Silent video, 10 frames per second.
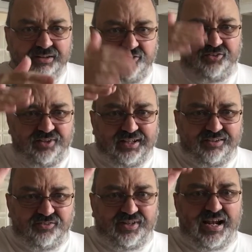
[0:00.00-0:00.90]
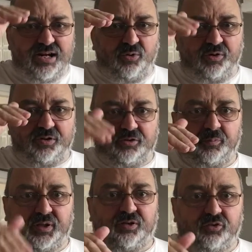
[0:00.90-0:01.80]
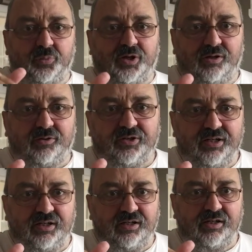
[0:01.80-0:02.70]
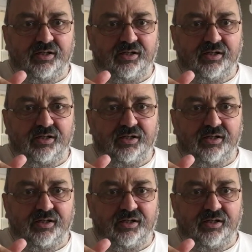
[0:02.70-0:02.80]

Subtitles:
let's just take this down a little bit as well, okay?